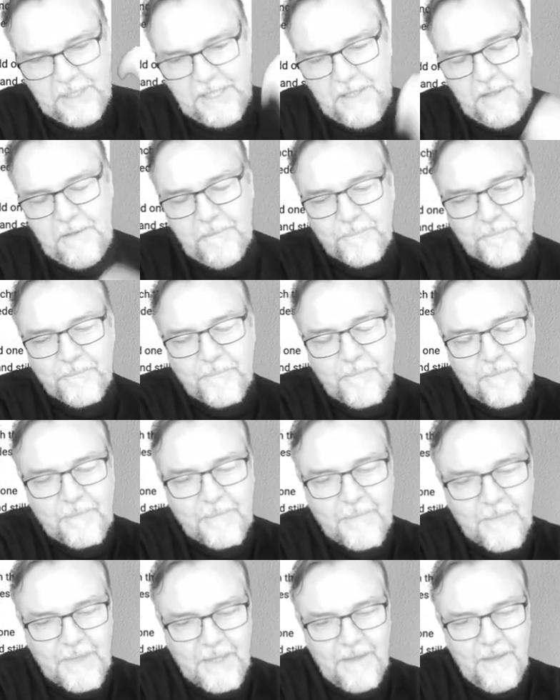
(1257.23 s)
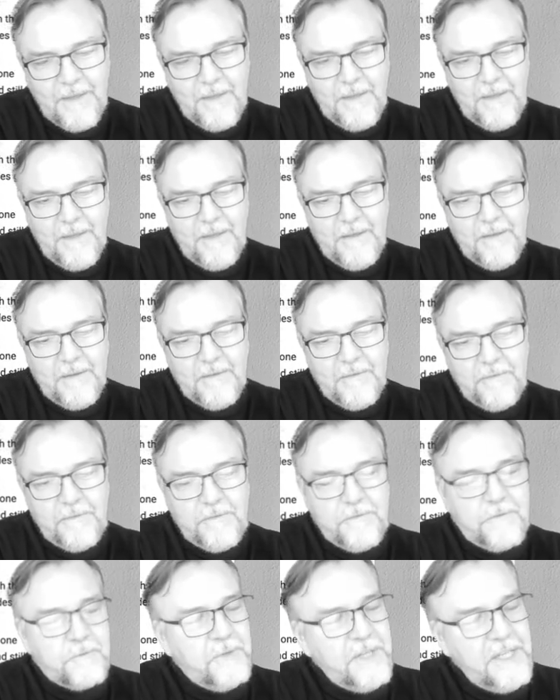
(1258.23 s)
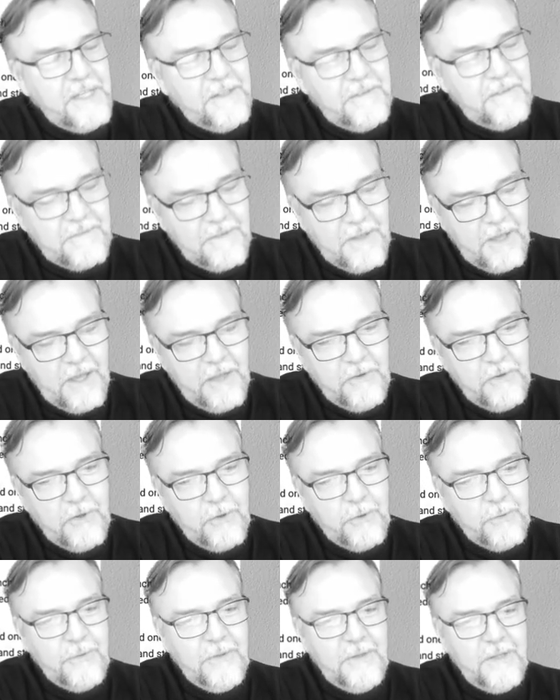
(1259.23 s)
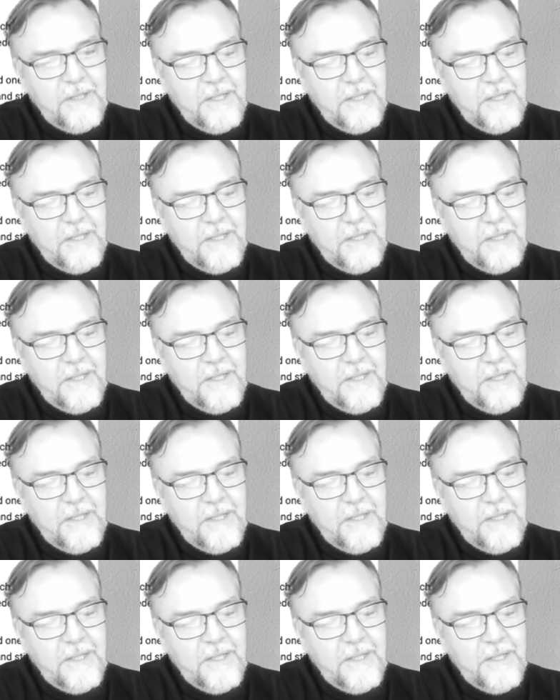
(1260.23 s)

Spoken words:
be 3 unknown